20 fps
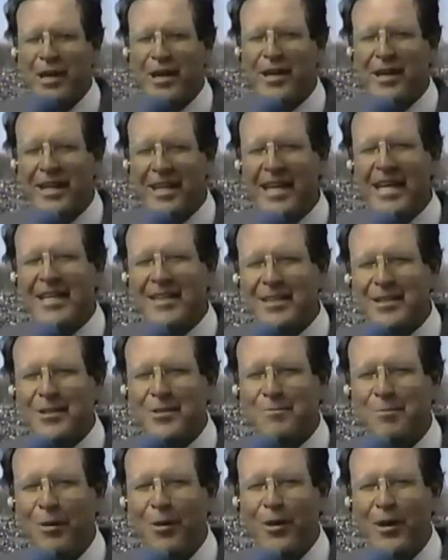with Harry Gant
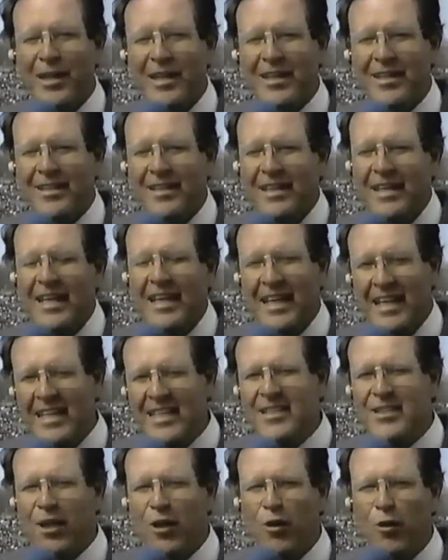this morning, and
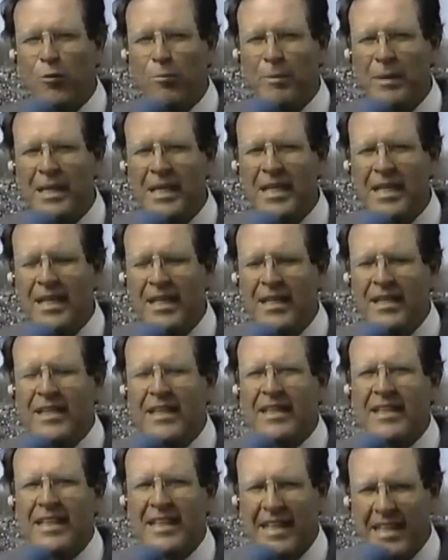he told me
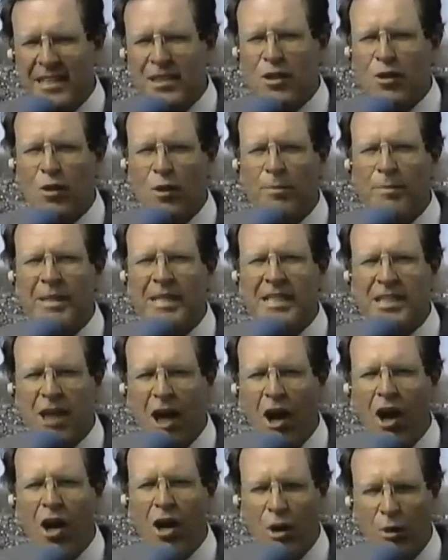that it's going to be
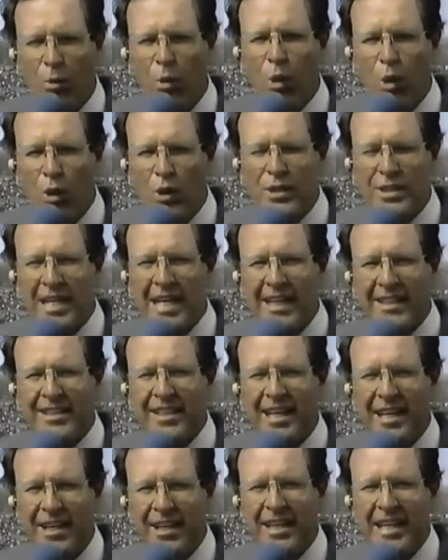Tar Wars out
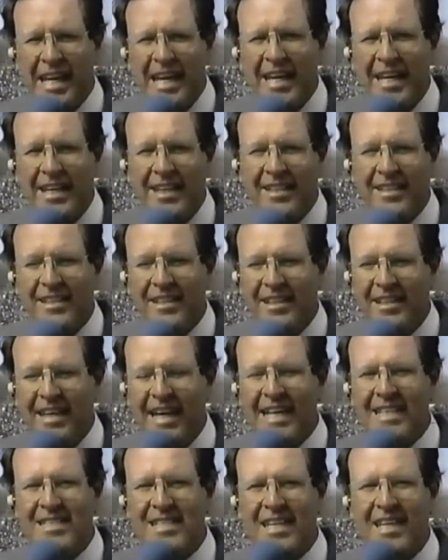there today. And
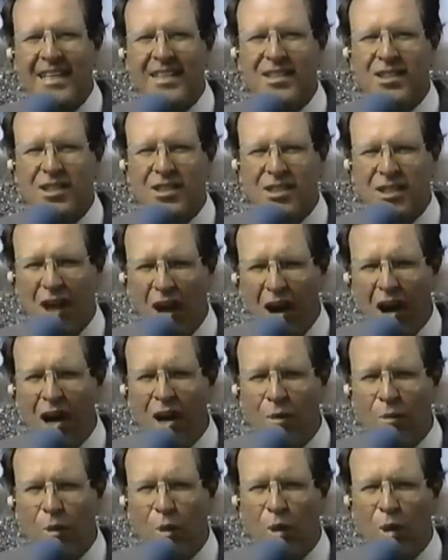I said,
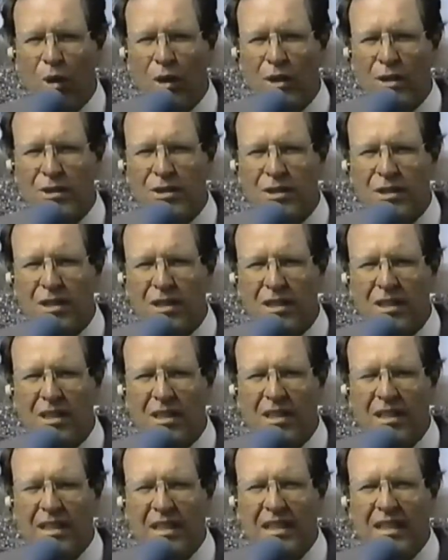Tar Wars?
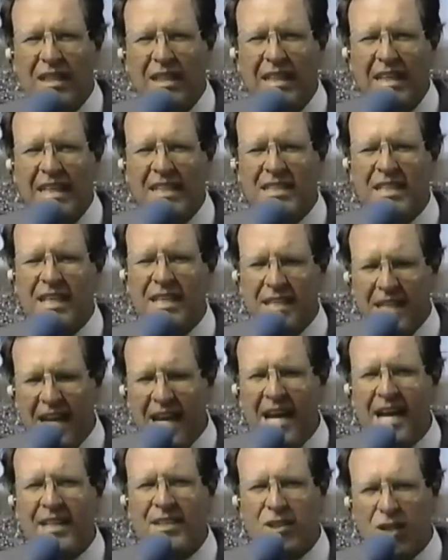He said,
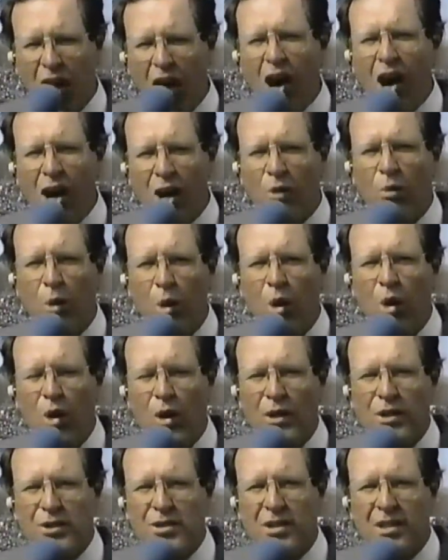yeah, Tar
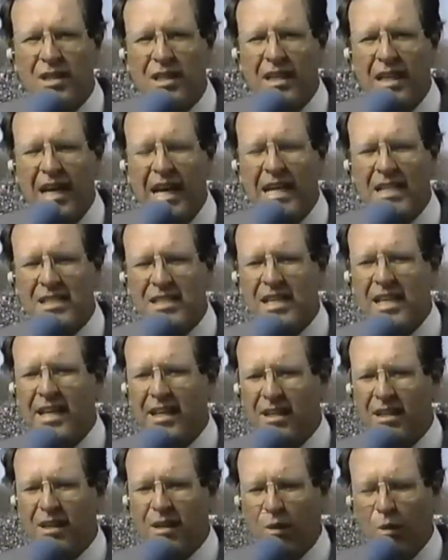Wars. I
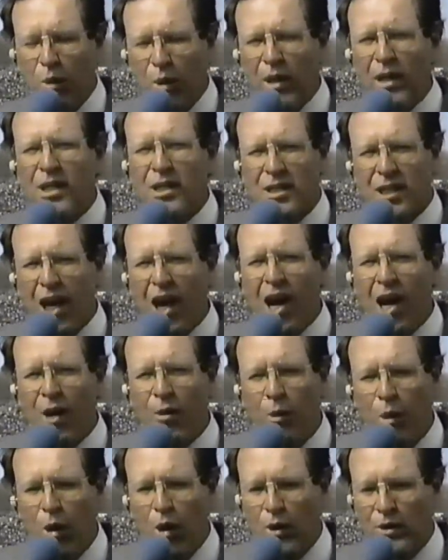said, what are
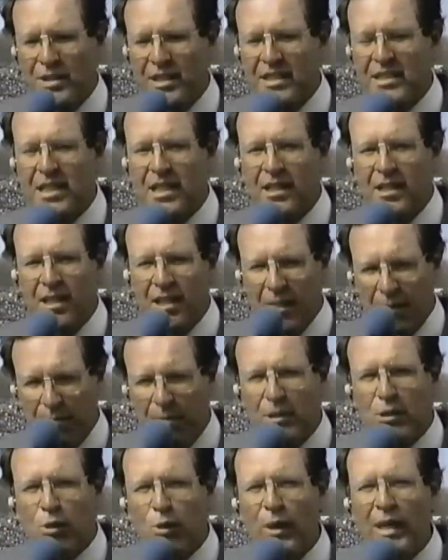tire awards? He said,
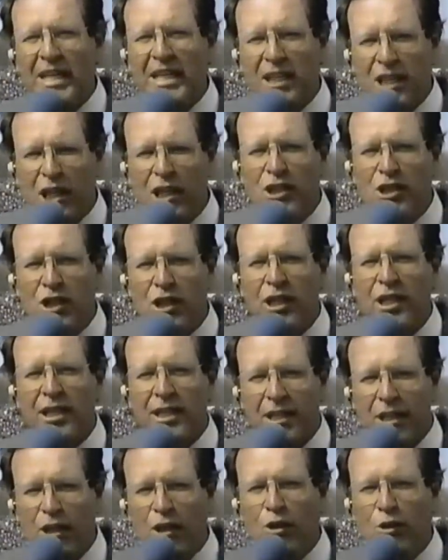between Goodyear
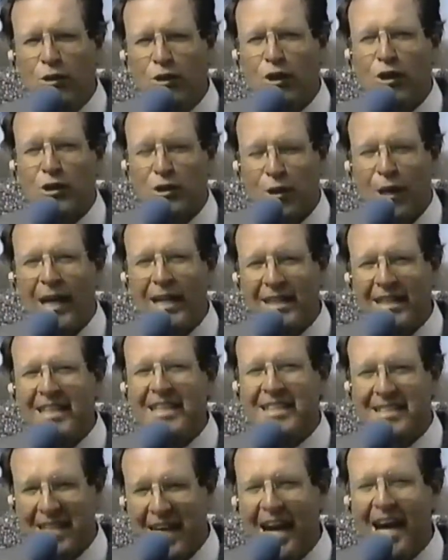and Hoosier. So I
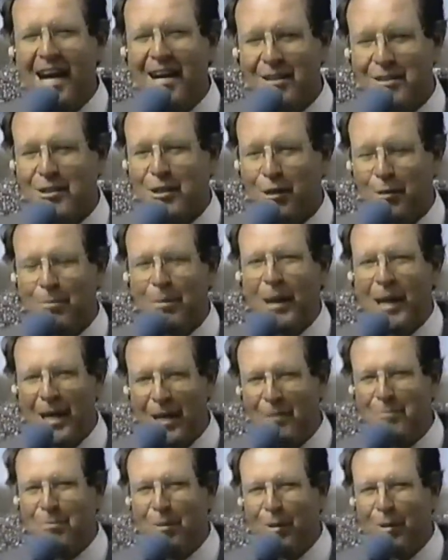think tires are going to play